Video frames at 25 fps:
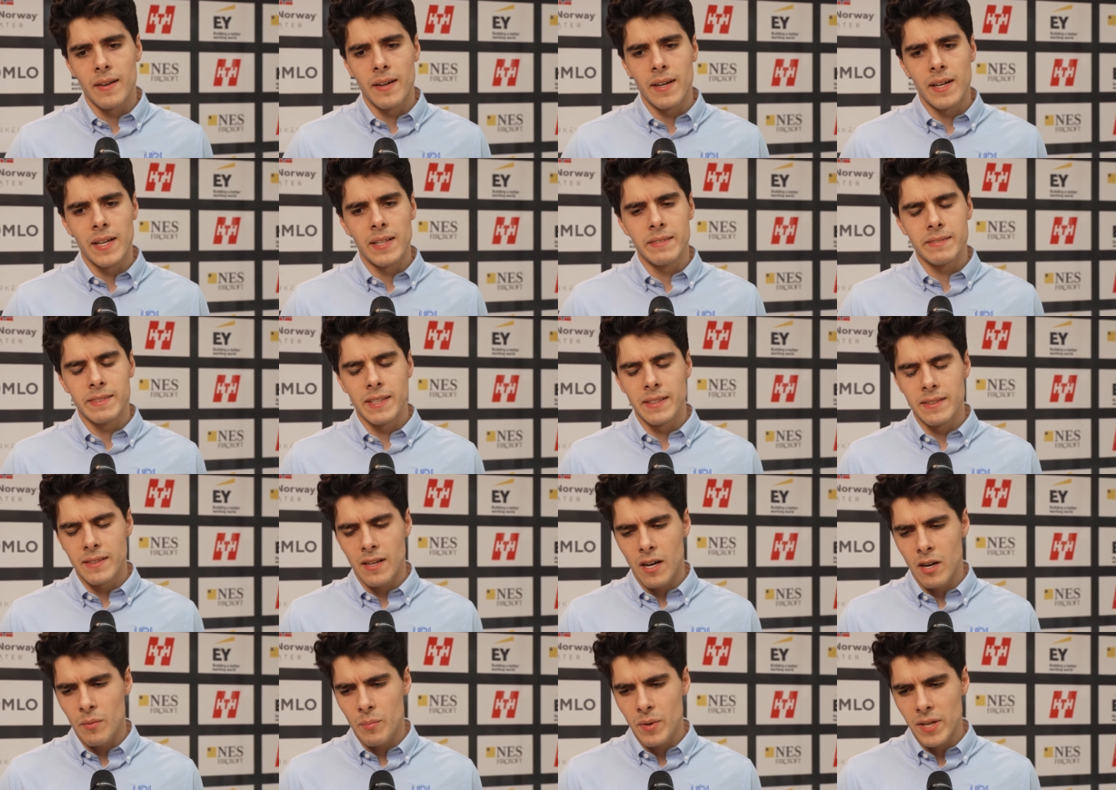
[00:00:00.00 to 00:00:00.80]
and in
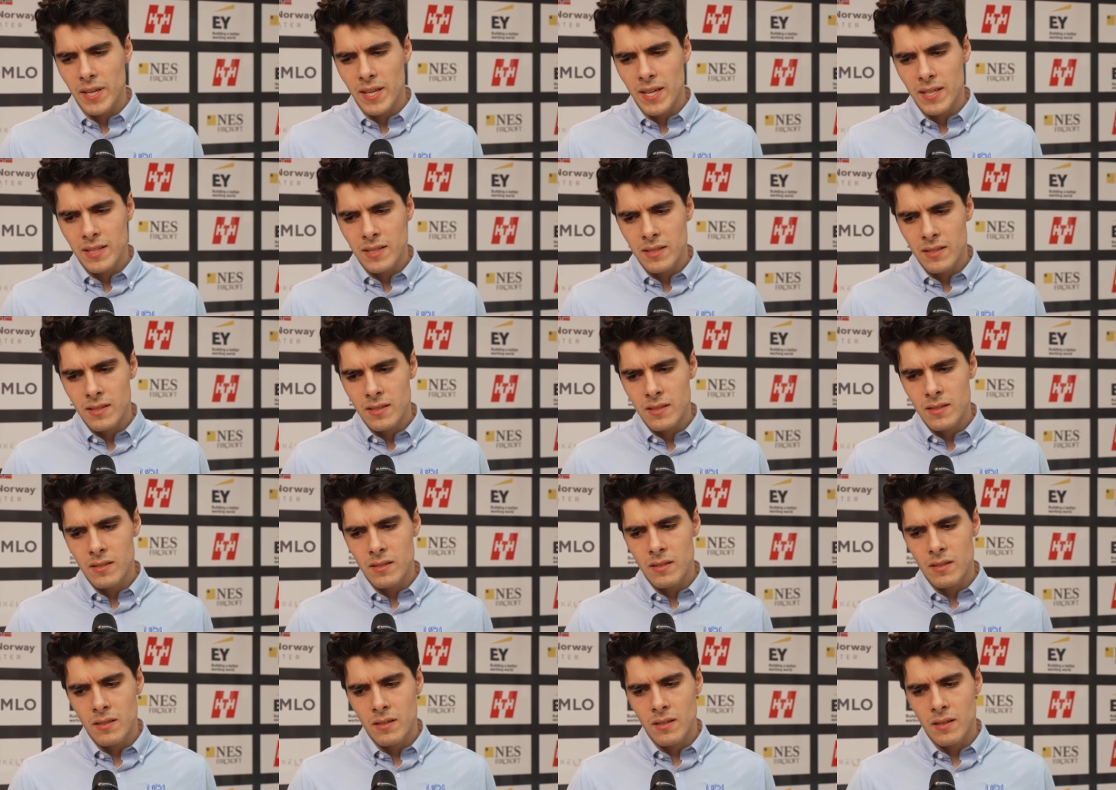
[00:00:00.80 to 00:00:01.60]
the
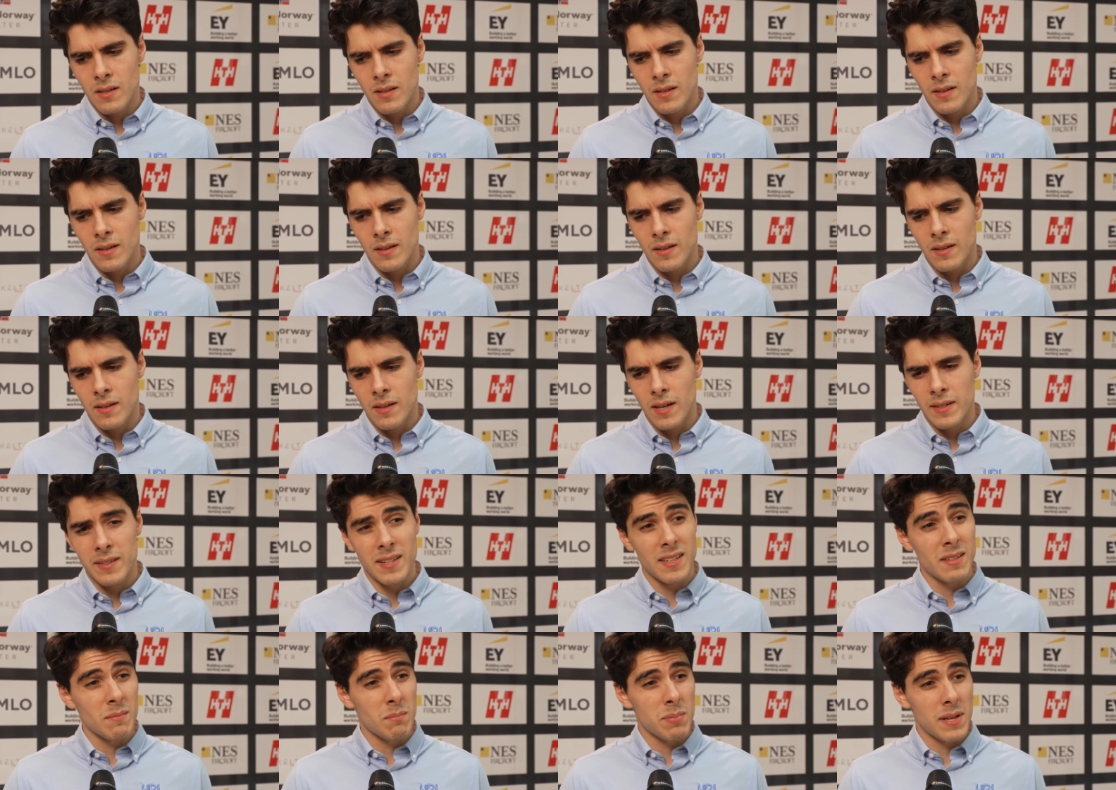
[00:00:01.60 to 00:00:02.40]
Armageddon, I
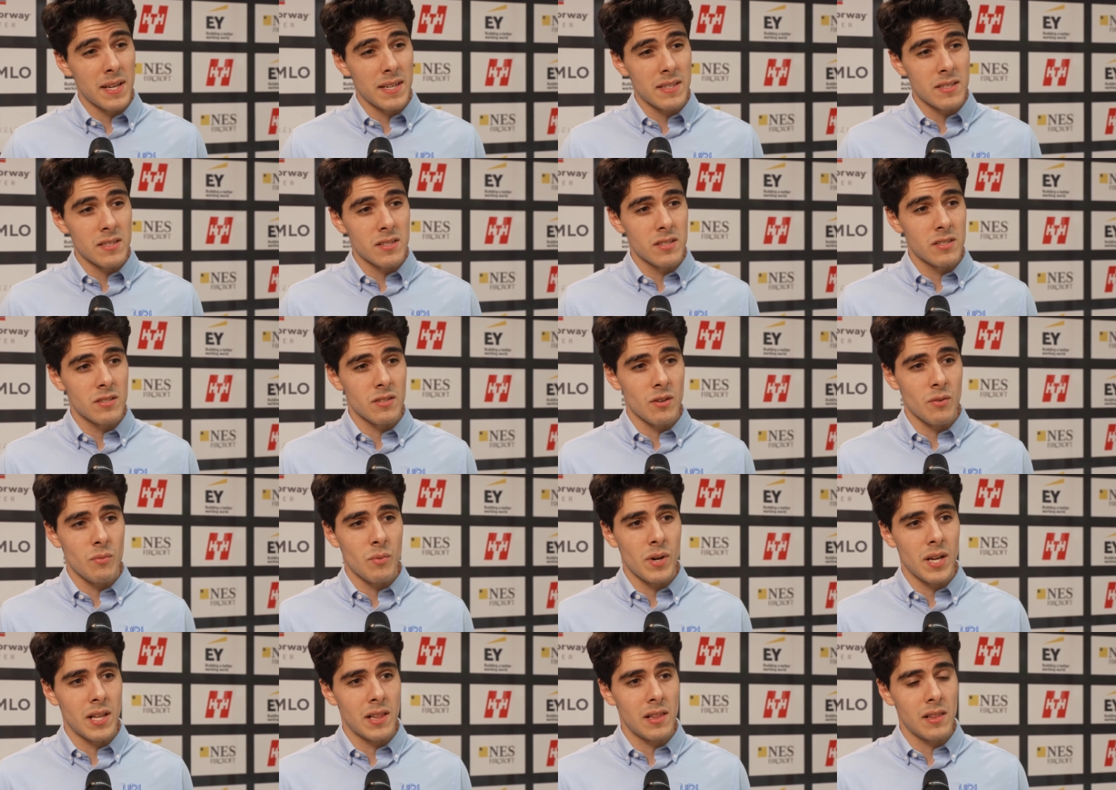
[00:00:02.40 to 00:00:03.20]
didn't play so
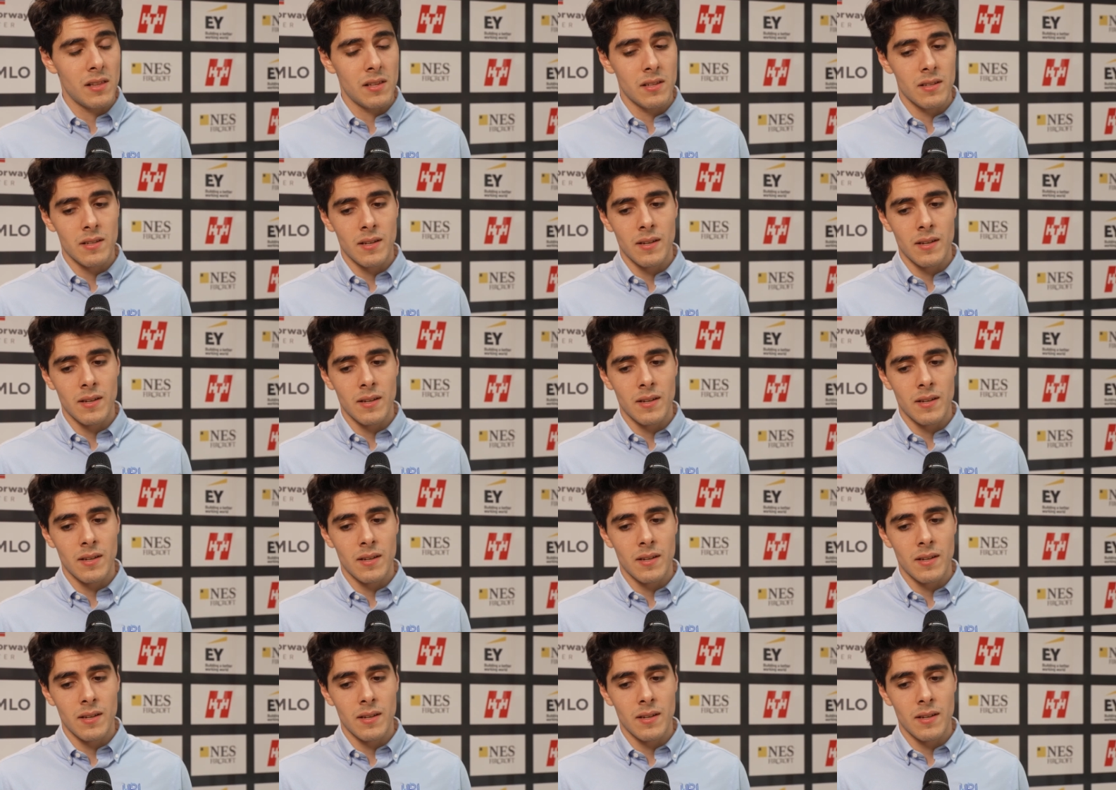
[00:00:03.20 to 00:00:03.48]
well.